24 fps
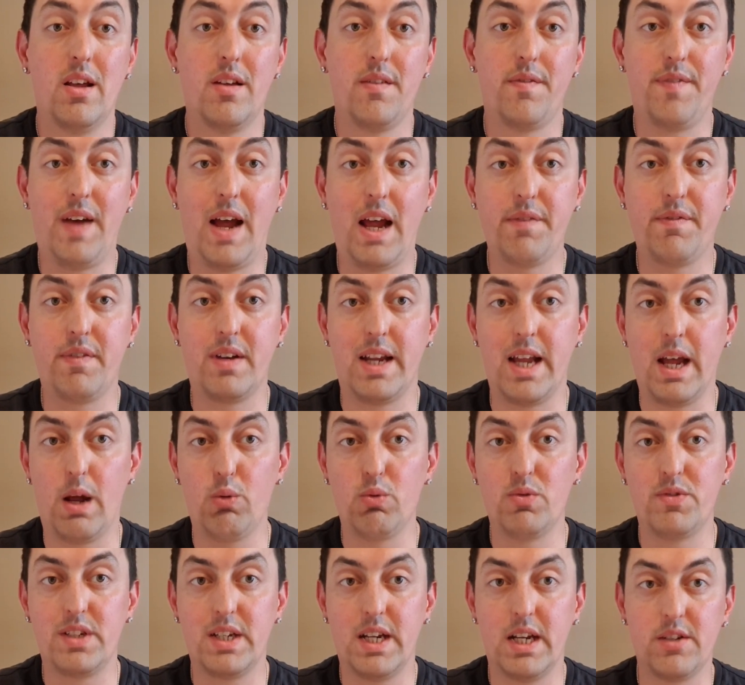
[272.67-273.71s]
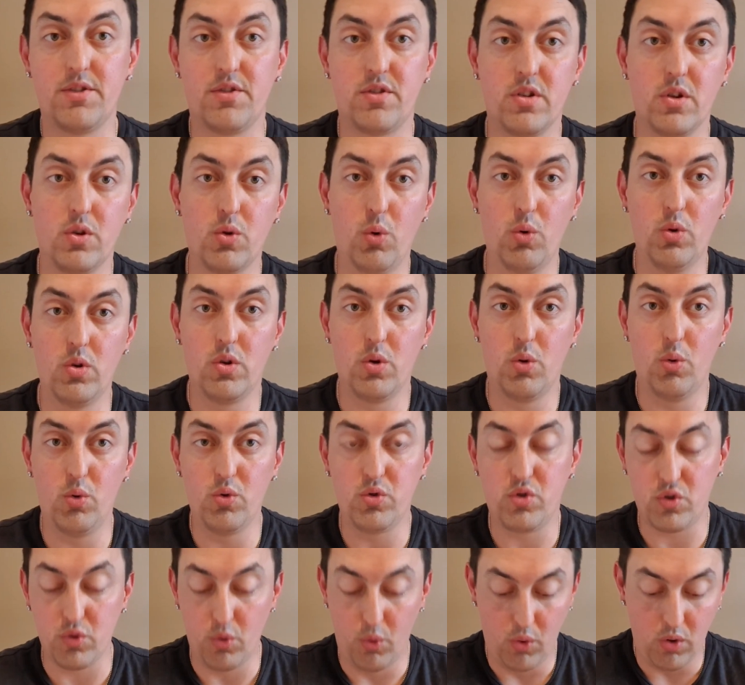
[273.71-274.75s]
5 encounters against the Gold
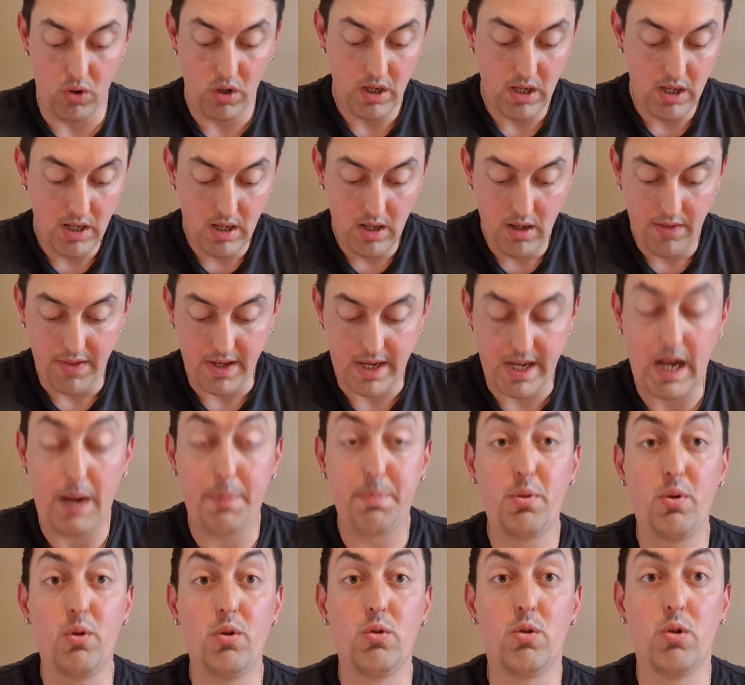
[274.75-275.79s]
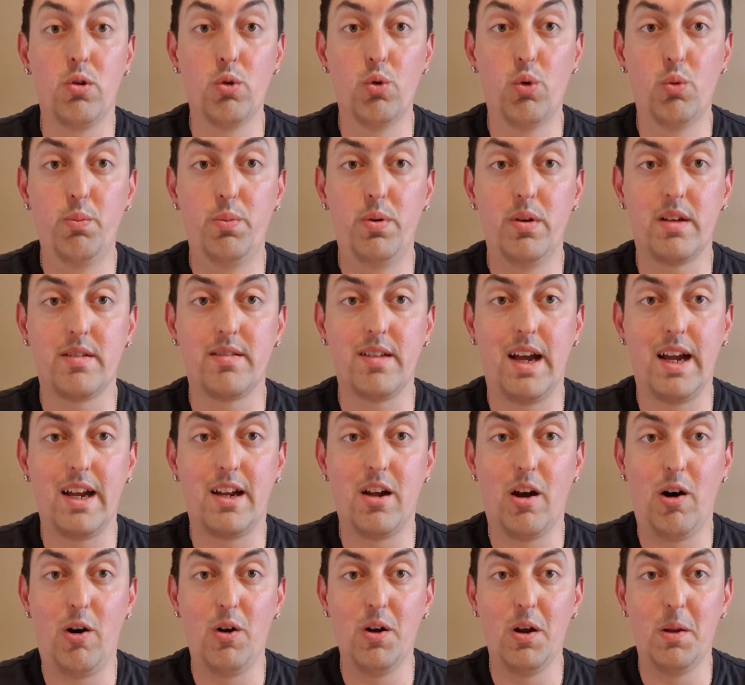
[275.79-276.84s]
Coast, so the capital club, as I
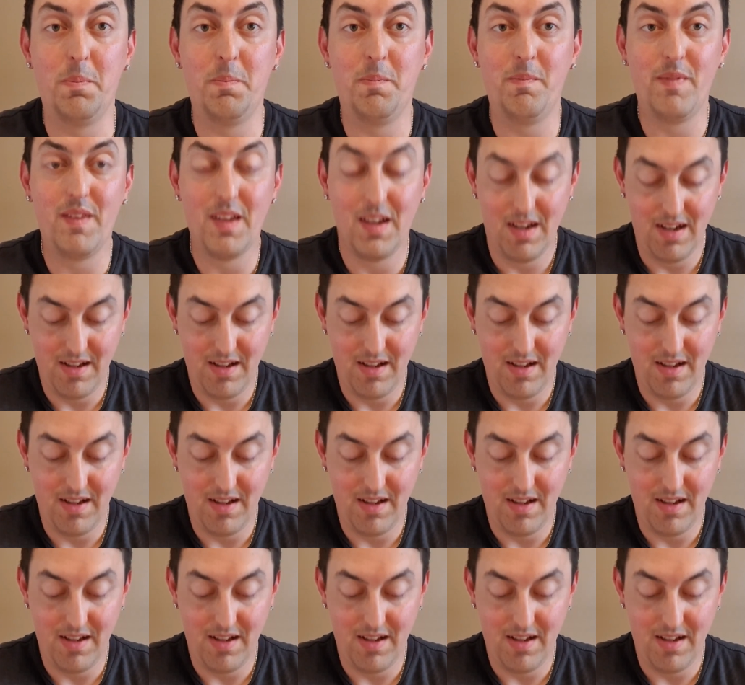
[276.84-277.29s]
call them,